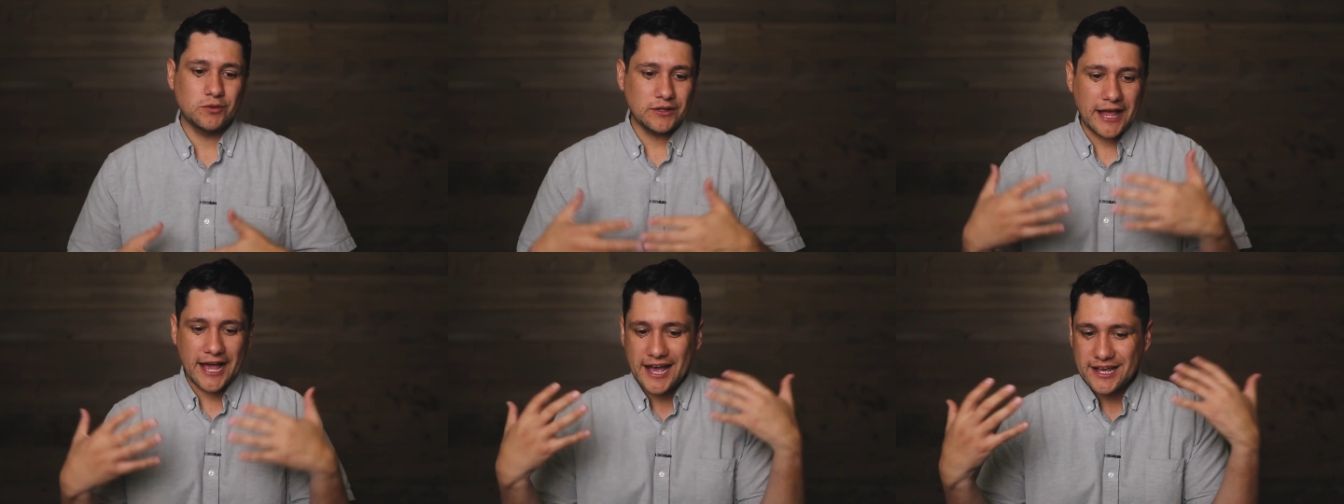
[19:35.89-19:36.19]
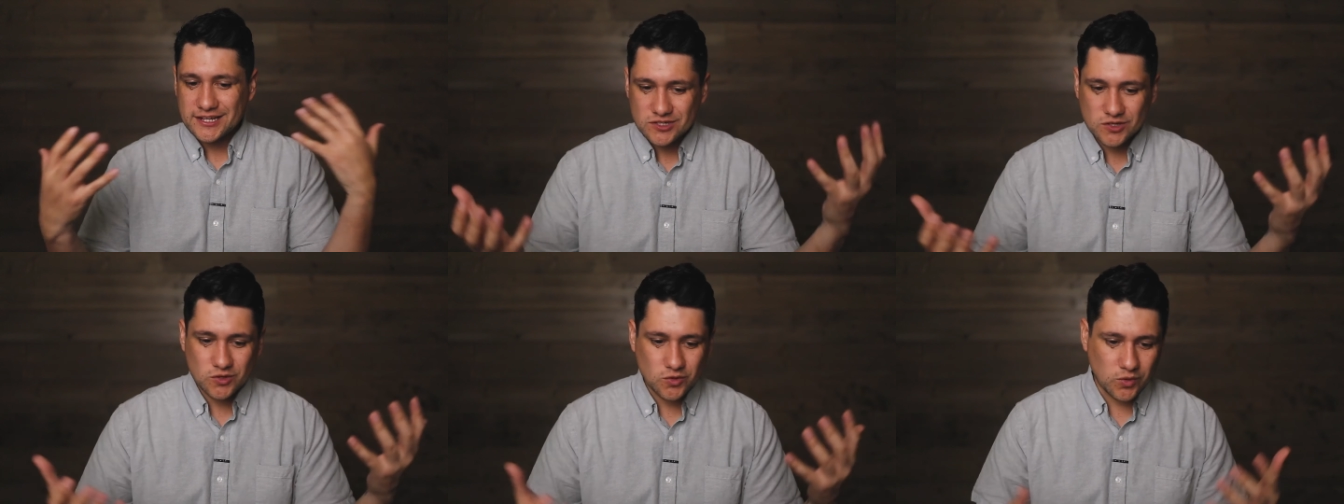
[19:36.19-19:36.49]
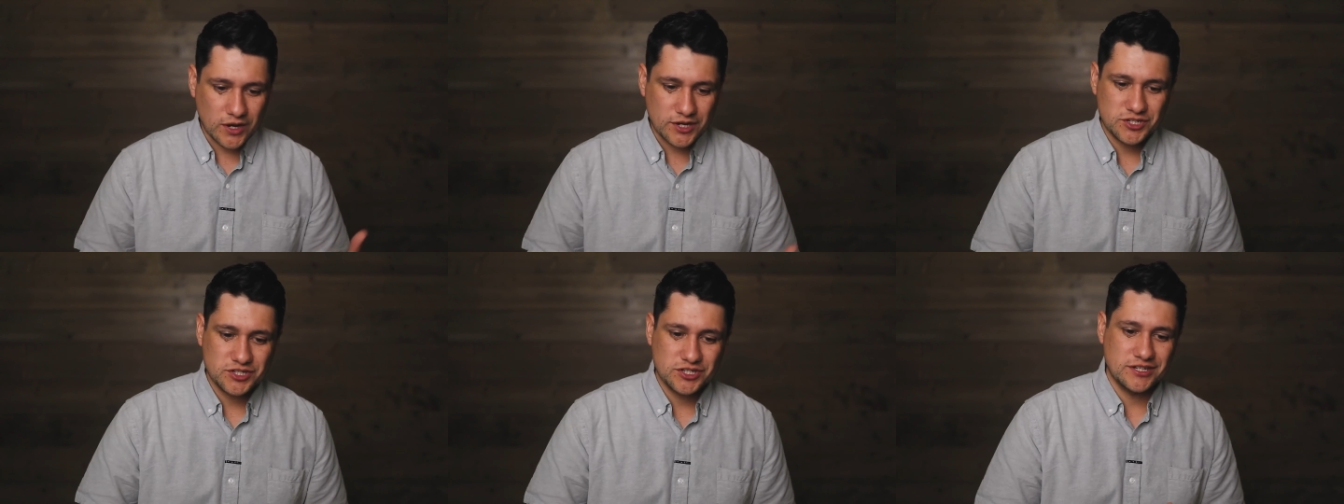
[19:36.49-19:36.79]
we'll ask
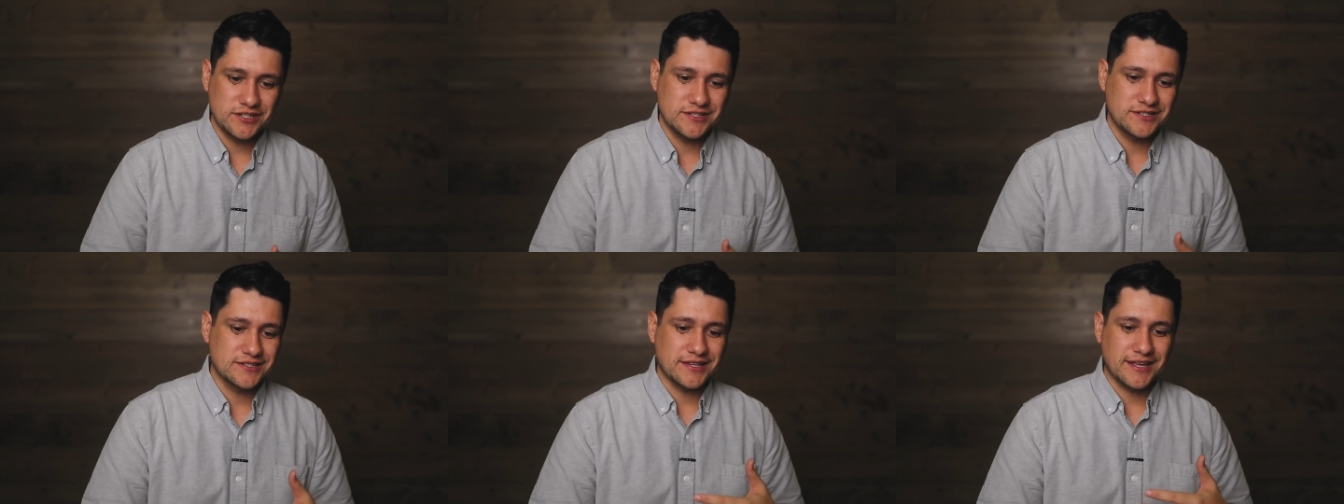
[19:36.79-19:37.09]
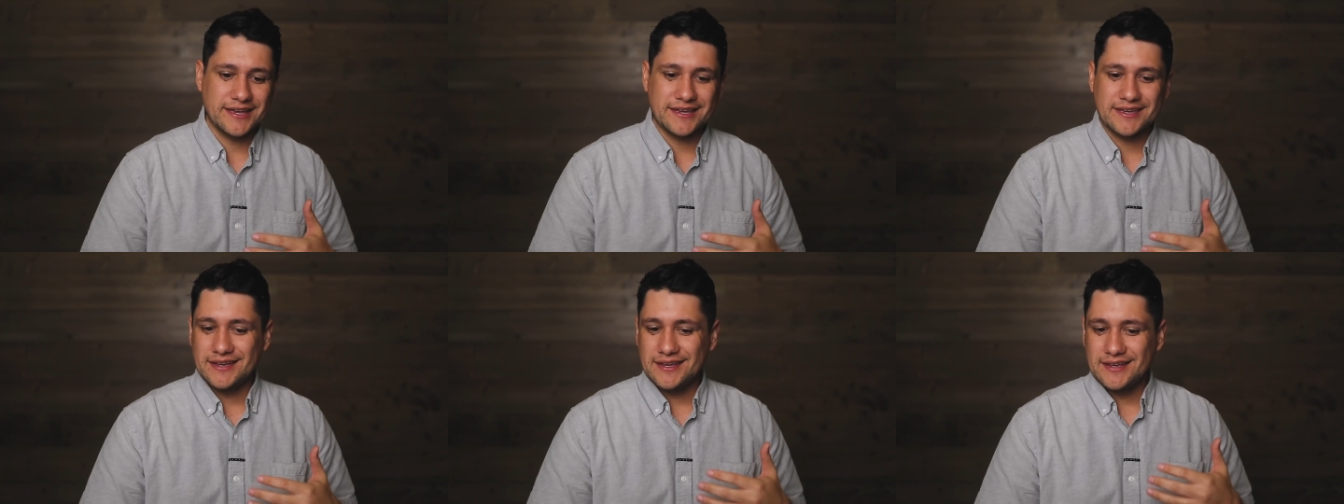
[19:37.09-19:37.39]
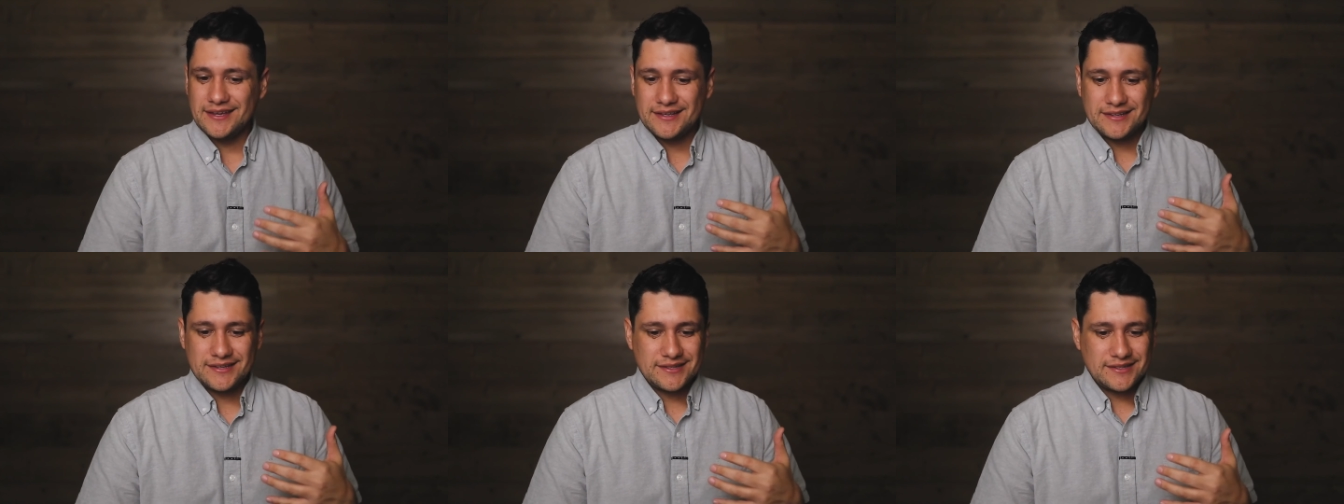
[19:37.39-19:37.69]
questions like,
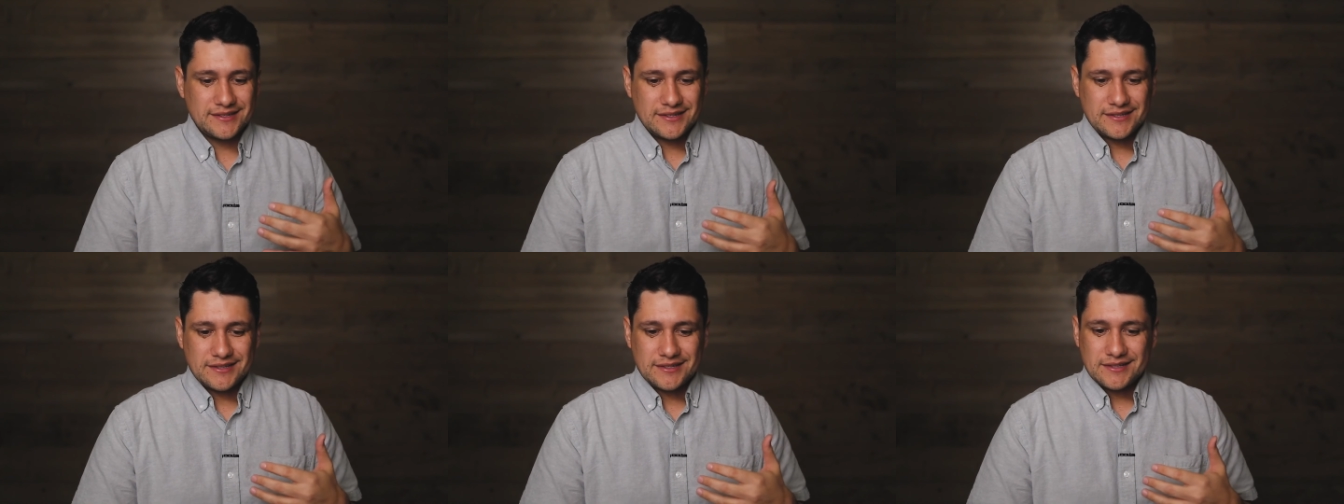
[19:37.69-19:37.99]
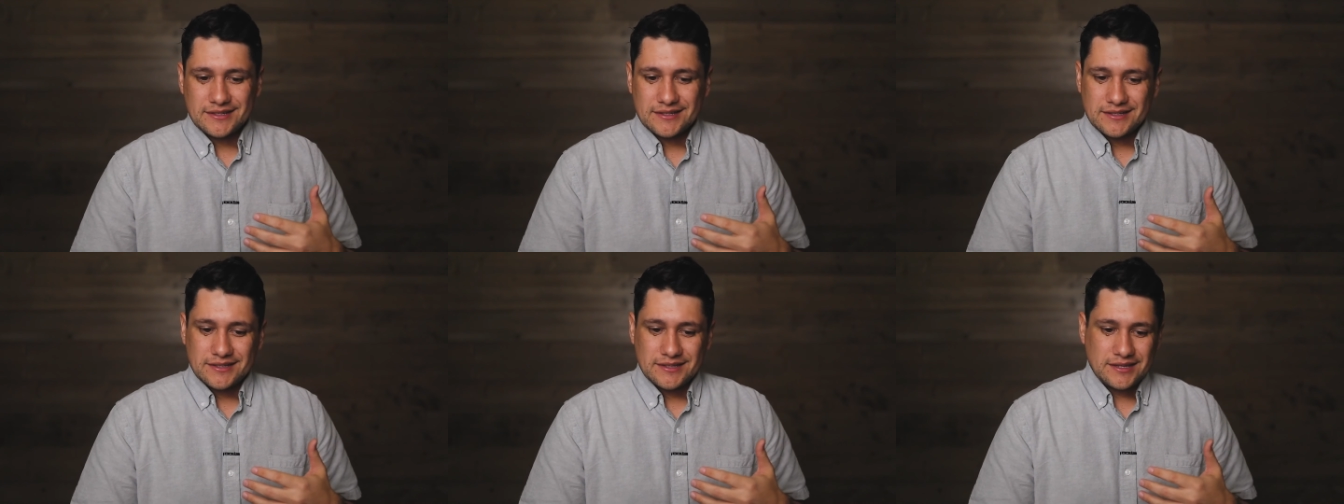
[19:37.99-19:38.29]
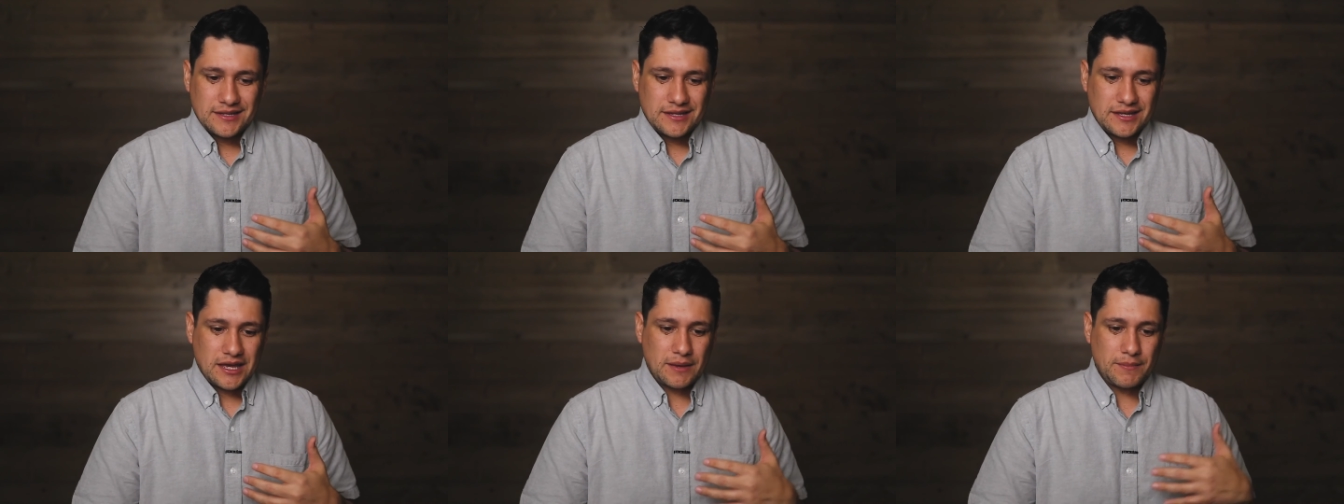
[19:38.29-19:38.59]

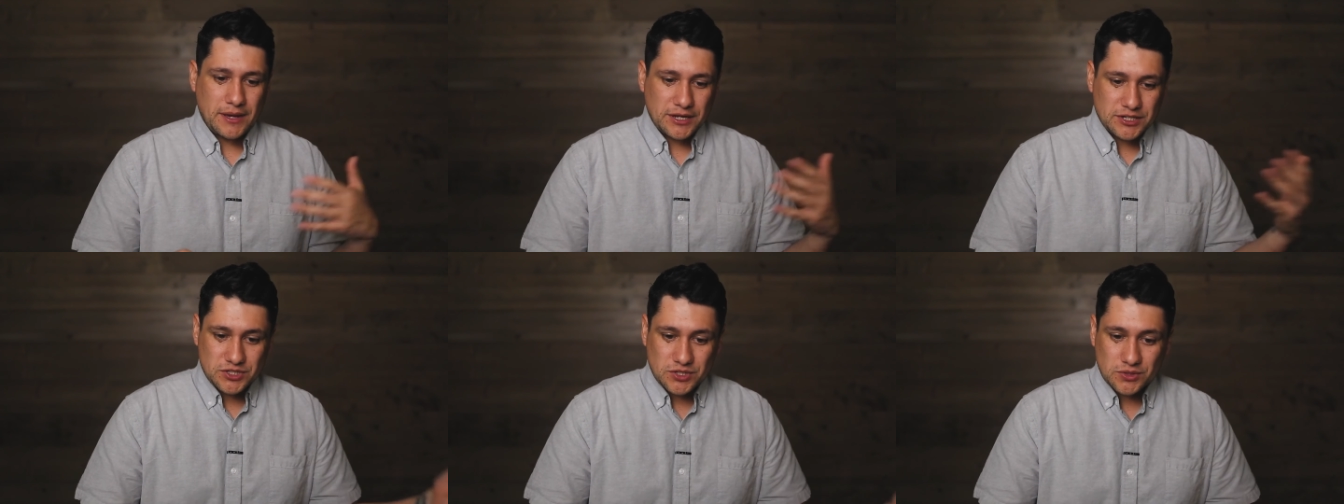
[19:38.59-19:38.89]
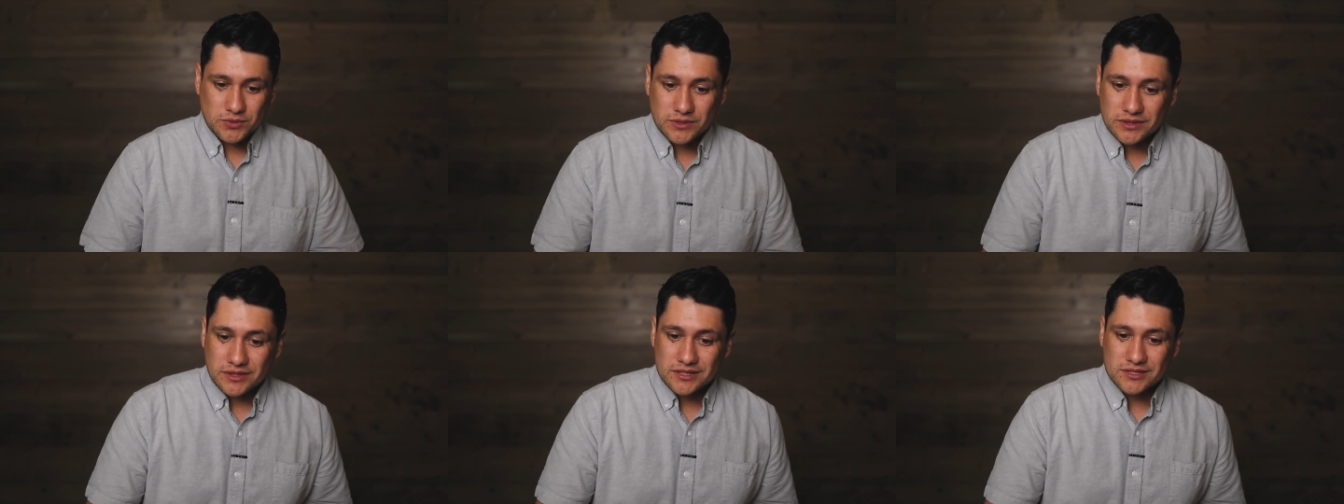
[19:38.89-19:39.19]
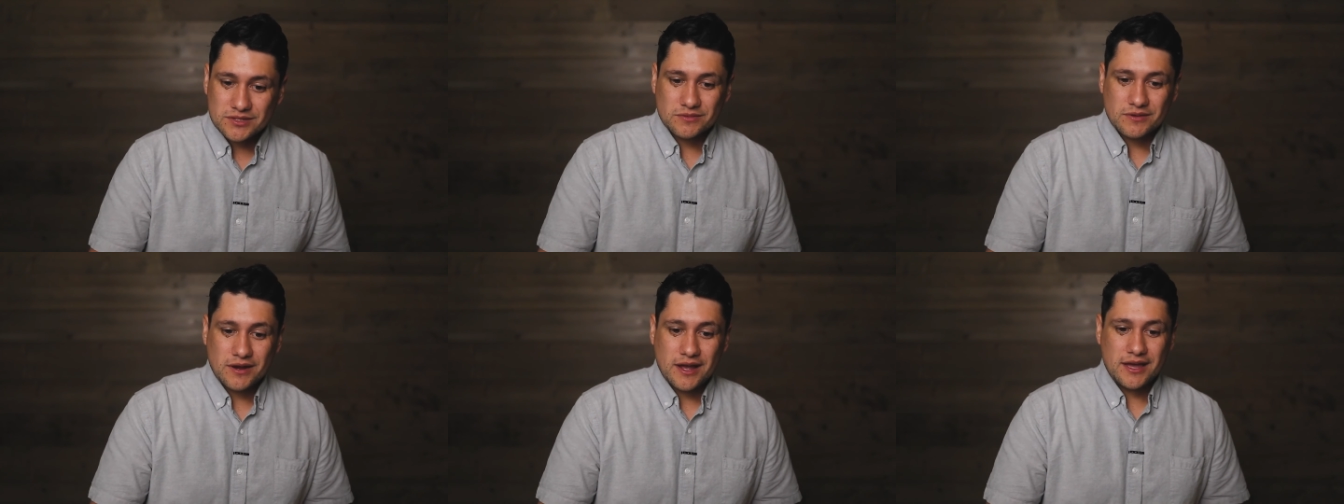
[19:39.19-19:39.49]
am I doing
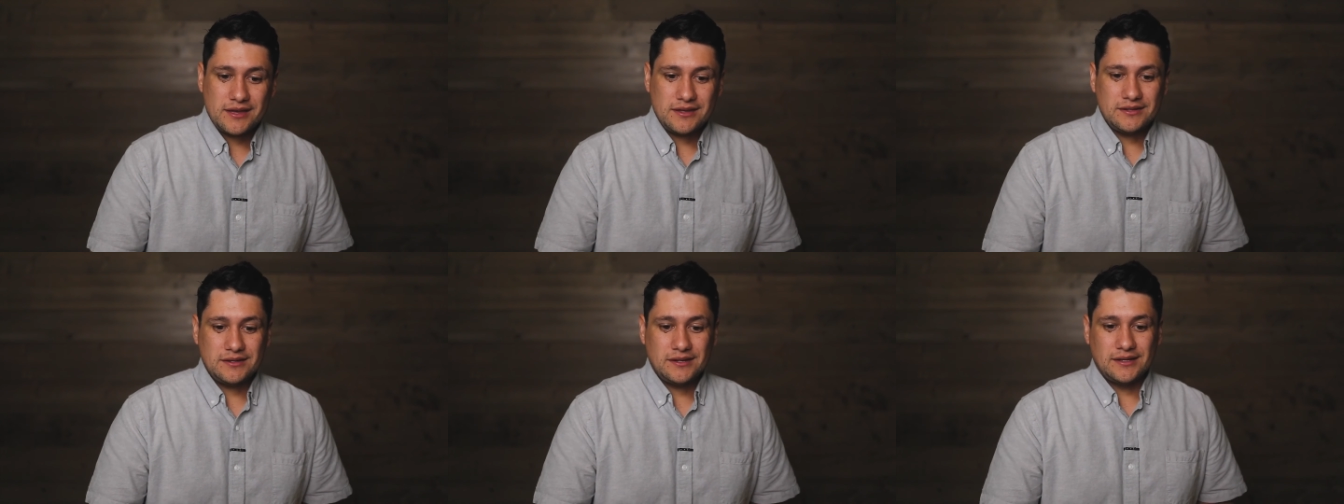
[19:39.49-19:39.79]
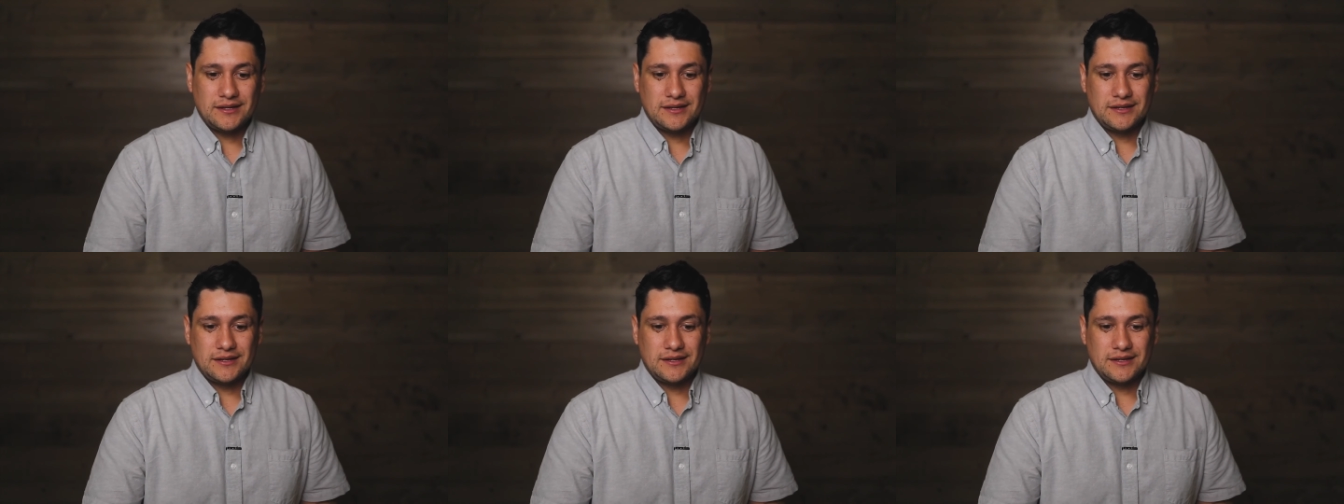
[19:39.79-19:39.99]
this right?